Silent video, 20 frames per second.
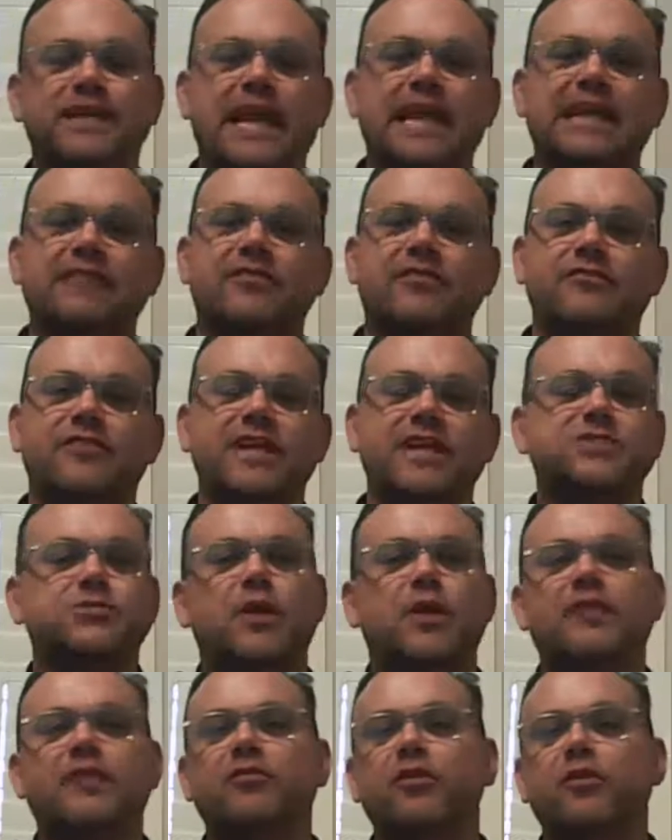negative
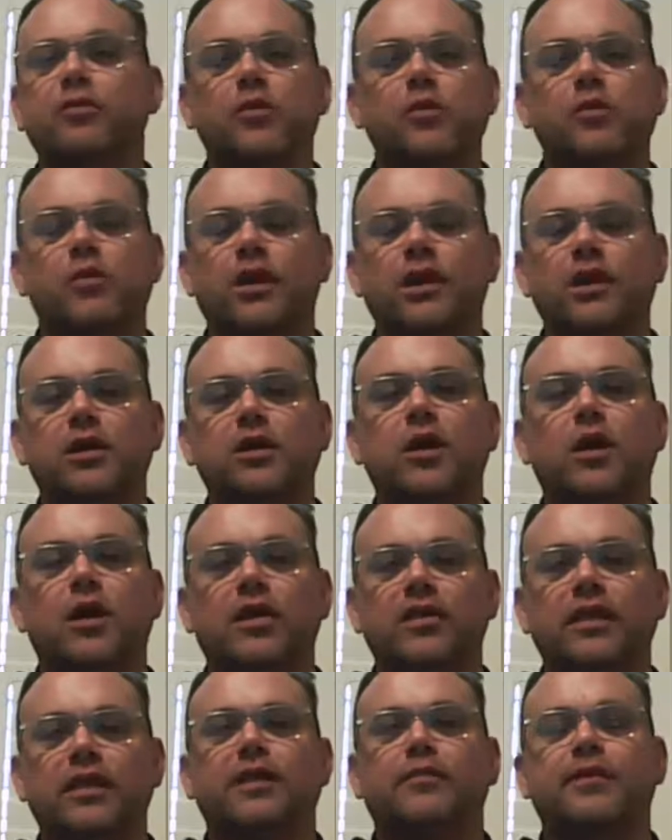events, whatever we want to
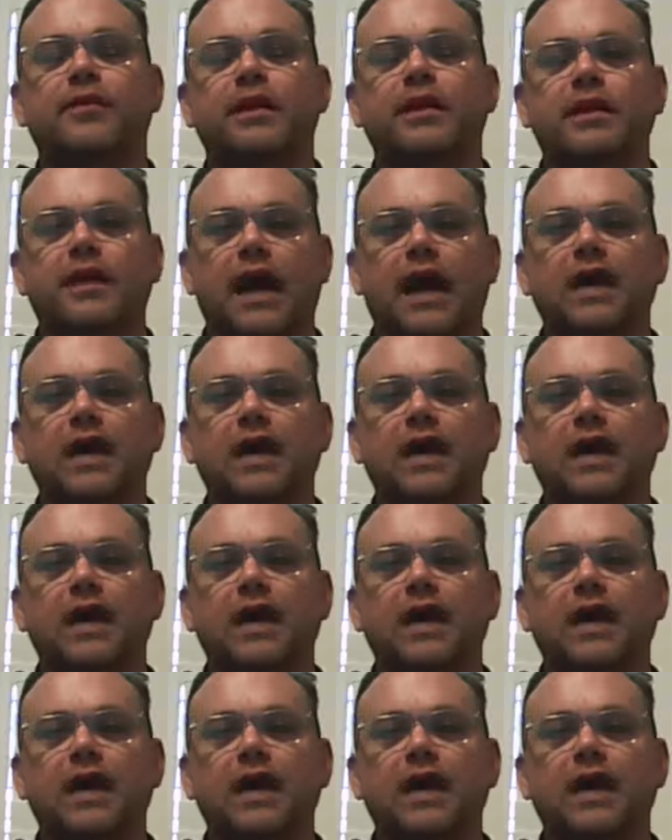call them.